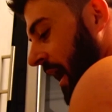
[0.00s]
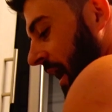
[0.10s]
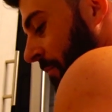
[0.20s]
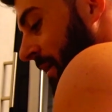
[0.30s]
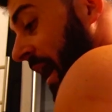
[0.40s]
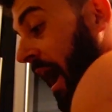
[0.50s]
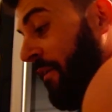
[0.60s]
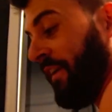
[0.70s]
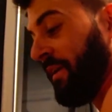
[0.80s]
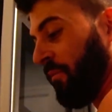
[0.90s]
But yeah, I
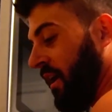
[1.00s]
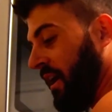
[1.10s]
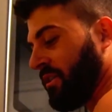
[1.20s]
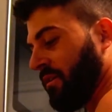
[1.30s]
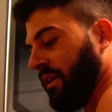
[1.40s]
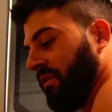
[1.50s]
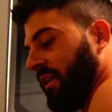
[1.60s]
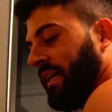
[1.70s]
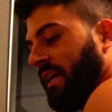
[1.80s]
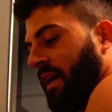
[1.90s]
feed him raw. So
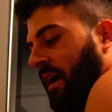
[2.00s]
literally,